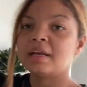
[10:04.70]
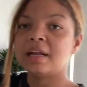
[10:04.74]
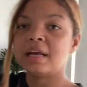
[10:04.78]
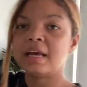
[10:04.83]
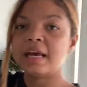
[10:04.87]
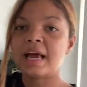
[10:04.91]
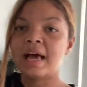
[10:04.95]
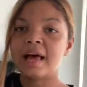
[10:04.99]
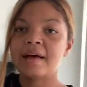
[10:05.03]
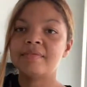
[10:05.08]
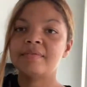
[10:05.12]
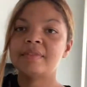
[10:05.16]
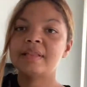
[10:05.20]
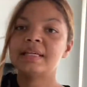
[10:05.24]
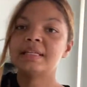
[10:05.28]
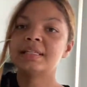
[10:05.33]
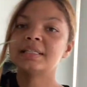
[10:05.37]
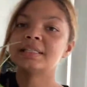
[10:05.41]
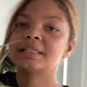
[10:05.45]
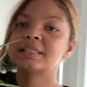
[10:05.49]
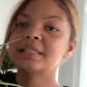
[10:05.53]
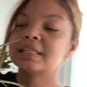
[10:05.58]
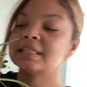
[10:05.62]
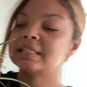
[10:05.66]
I have this
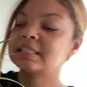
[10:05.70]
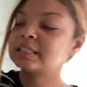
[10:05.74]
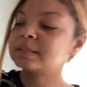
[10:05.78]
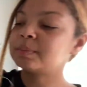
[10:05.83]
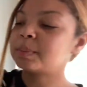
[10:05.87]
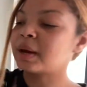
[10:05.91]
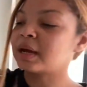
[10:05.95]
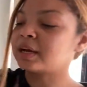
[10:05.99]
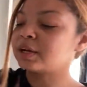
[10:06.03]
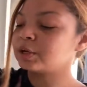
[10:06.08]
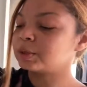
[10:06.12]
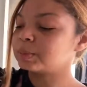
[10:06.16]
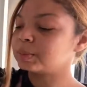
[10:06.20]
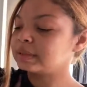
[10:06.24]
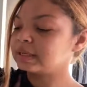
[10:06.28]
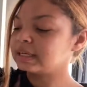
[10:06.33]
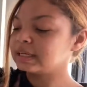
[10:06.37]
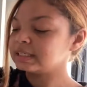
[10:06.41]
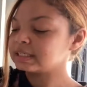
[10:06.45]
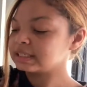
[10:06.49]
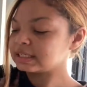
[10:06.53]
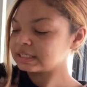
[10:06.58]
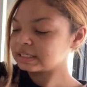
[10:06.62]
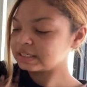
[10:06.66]
spider
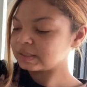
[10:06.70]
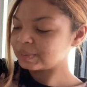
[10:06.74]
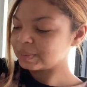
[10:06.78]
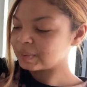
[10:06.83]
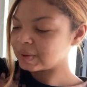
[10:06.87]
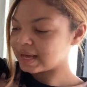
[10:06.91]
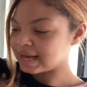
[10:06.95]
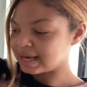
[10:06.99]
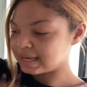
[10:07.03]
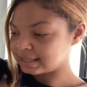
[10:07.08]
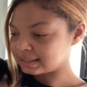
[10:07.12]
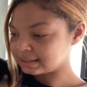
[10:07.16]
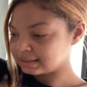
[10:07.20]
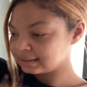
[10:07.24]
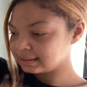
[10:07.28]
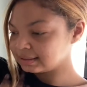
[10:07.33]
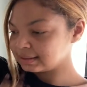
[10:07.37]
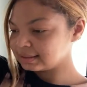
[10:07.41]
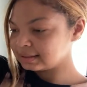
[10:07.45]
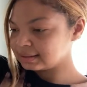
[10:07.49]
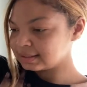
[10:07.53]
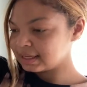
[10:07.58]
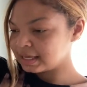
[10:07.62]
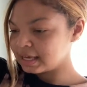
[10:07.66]
plant as well.
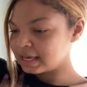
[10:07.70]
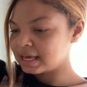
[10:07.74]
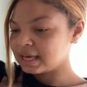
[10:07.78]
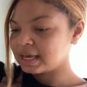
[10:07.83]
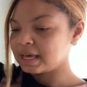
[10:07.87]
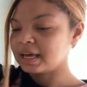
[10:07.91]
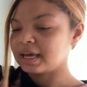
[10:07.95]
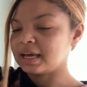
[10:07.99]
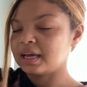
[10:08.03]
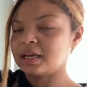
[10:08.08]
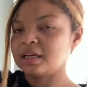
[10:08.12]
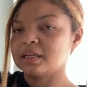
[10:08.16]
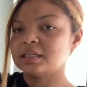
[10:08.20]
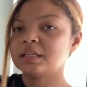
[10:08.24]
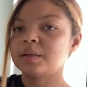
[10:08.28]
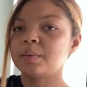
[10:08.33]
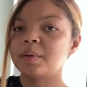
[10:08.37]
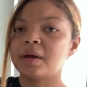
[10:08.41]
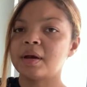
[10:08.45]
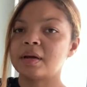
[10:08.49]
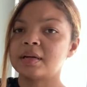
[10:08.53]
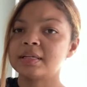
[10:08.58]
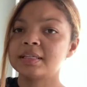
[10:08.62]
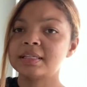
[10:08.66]
And to be
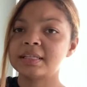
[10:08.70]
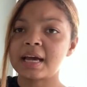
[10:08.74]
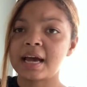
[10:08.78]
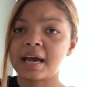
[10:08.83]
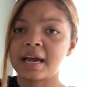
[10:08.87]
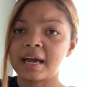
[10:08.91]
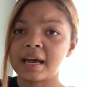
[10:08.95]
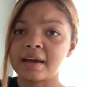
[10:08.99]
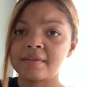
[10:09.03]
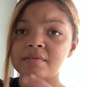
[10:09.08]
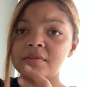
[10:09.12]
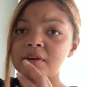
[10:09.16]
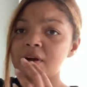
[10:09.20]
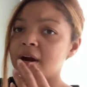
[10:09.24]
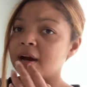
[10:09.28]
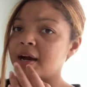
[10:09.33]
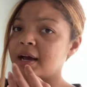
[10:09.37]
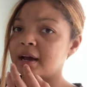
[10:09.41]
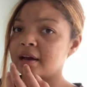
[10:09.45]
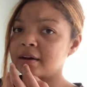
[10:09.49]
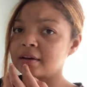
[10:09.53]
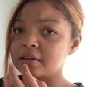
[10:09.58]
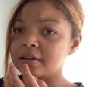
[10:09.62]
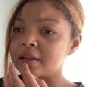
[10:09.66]
honest, I have not
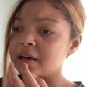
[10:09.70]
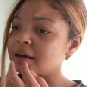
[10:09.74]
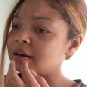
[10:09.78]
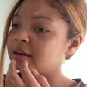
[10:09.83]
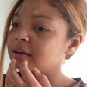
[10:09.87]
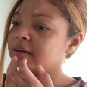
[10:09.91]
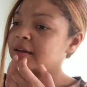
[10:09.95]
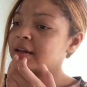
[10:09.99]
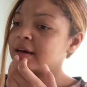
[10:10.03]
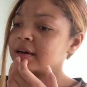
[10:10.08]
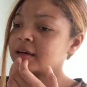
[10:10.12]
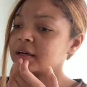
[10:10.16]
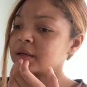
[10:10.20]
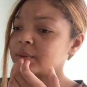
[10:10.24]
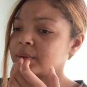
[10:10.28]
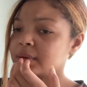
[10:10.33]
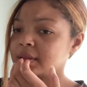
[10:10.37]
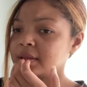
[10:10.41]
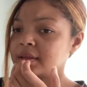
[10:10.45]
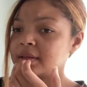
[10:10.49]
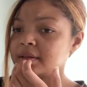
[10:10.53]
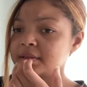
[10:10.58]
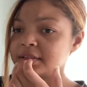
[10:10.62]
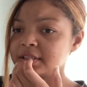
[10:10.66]
had a lot of luck with
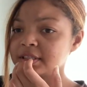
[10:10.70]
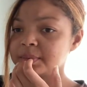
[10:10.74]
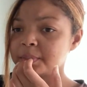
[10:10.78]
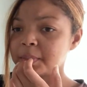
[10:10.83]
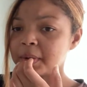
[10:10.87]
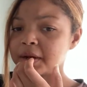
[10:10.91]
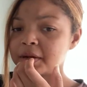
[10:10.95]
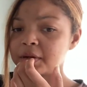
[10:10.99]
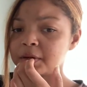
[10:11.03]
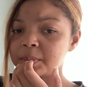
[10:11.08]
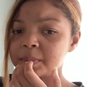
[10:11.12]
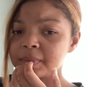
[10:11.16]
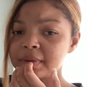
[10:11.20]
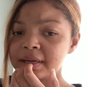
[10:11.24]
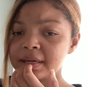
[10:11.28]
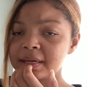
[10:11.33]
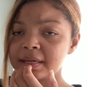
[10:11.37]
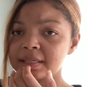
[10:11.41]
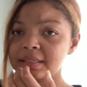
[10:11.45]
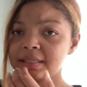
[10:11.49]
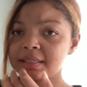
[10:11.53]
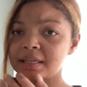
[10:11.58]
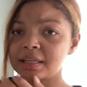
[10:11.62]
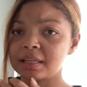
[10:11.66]
spider
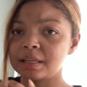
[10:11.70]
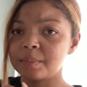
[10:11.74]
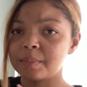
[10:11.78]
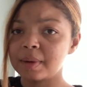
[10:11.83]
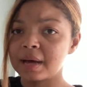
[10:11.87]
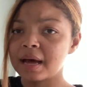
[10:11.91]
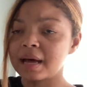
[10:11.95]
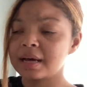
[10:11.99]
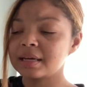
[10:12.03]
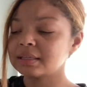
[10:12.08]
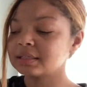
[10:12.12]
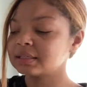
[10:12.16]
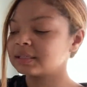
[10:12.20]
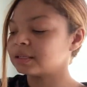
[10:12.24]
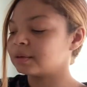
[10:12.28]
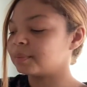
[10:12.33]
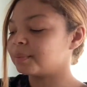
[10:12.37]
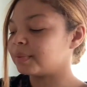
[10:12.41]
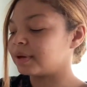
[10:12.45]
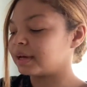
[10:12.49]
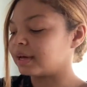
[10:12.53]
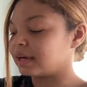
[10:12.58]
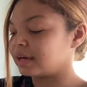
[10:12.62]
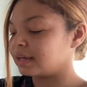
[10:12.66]
plants in the past,
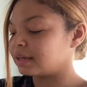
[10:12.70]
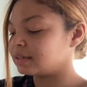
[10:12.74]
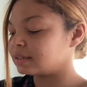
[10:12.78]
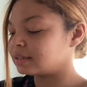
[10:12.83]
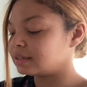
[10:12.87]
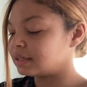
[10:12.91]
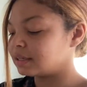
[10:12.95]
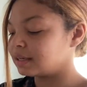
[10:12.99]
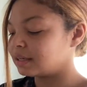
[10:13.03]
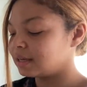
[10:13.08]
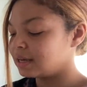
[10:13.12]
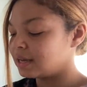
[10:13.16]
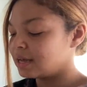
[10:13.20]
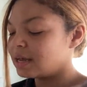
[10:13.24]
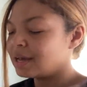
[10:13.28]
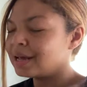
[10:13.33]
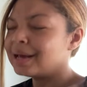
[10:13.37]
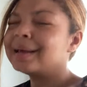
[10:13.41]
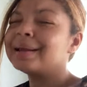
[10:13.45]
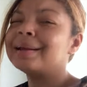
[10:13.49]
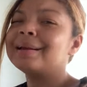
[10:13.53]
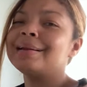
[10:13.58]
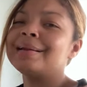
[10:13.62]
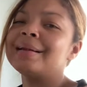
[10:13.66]
but
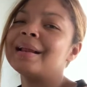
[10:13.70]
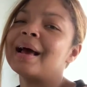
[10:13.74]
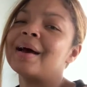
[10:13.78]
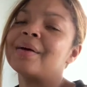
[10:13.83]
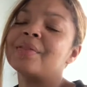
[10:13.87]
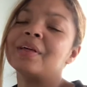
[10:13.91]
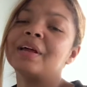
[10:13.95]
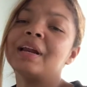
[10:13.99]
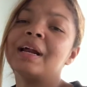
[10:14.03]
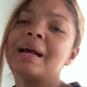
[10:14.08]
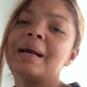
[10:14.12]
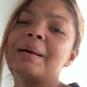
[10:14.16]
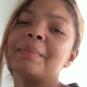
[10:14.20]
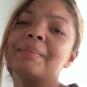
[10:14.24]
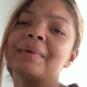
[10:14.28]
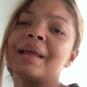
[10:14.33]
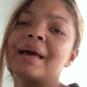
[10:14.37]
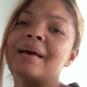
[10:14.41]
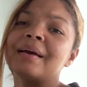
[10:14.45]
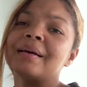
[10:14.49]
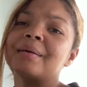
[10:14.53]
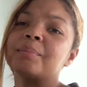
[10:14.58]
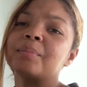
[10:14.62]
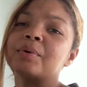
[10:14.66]
now that I'm
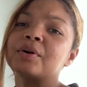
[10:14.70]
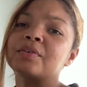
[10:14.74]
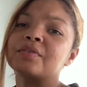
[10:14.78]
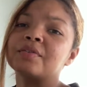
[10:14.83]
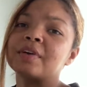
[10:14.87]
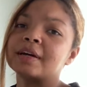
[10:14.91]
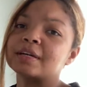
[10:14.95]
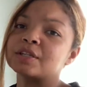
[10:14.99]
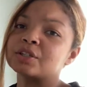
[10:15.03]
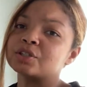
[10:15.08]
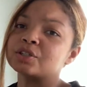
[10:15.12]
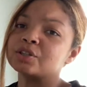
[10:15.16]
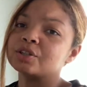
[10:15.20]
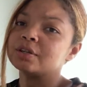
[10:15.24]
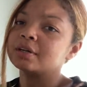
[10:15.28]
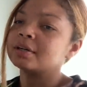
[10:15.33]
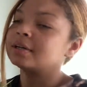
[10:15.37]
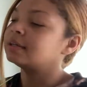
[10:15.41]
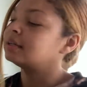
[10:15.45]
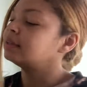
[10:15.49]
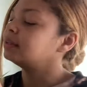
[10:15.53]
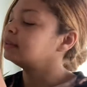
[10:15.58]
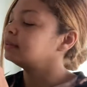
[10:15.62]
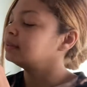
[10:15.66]
like
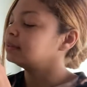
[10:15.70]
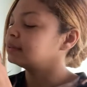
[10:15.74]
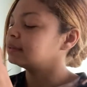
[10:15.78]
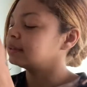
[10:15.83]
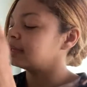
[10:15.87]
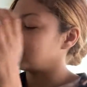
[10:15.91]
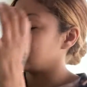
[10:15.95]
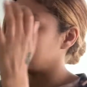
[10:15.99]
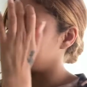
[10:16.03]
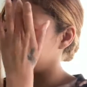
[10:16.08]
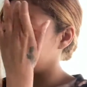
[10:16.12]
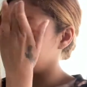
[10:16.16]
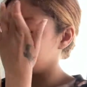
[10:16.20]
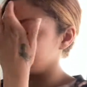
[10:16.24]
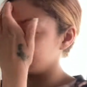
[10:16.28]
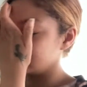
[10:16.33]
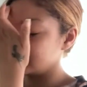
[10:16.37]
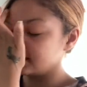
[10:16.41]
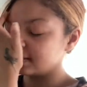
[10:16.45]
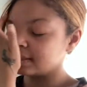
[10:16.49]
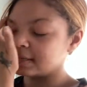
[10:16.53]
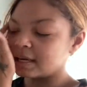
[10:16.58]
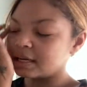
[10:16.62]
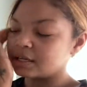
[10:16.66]
professional at this,
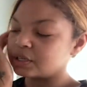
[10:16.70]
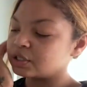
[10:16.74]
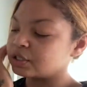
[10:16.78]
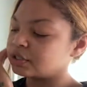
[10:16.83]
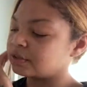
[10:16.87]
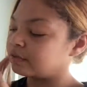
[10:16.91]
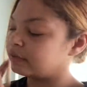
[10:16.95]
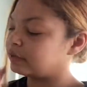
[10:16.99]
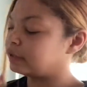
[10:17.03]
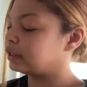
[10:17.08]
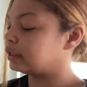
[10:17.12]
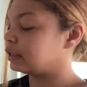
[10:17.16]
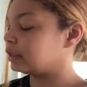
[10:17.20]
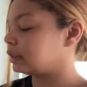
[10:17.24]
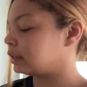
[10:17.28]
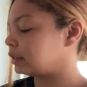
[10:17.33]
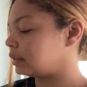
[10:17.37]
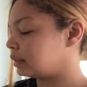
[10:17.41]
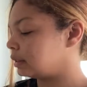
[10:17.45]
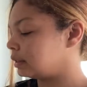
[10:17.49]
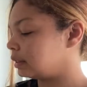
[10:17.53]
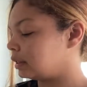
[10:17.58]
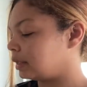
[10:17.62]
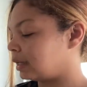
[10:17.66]
I just feel
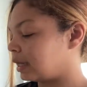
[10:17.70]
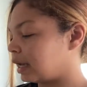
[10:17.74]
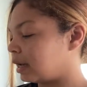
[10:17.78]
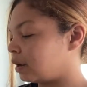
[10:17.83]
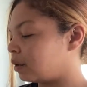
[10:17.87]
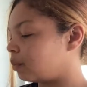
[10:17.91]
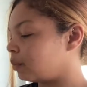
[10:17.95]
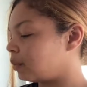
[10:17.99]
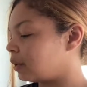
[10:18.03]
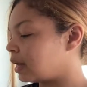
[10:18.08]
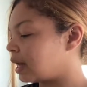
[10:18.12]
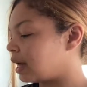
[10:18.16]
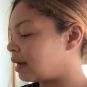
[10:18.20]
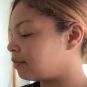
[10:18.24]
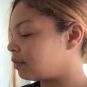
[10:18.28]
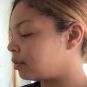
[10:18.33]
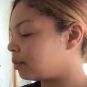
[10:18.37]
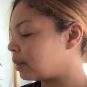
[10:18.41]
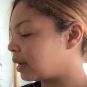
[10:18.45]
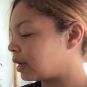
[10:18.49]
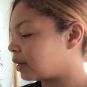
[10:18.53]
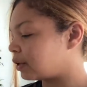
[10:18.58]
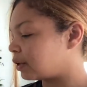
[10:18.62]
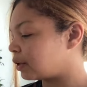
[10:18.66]
like we'll have
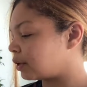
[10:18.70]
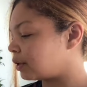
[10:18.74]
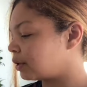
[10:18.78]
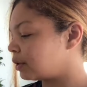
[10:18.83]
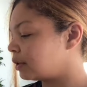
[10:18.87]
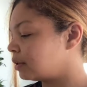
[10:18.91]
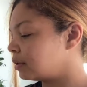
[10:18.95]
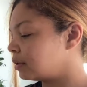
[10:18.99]
better